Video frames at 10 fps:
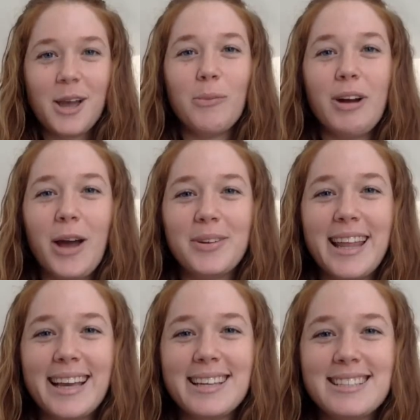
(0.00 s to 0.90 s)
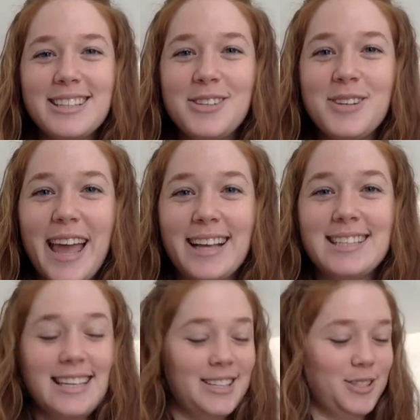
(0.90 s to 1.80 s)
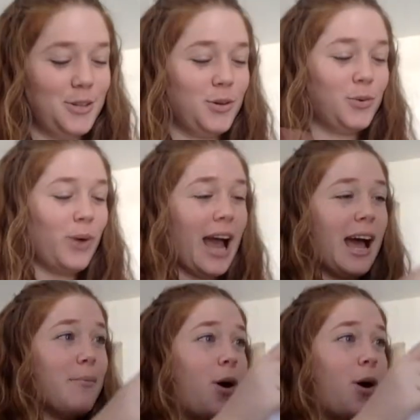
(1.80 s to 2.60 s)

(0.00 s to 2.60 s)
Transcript: What I would like us to do next is to grab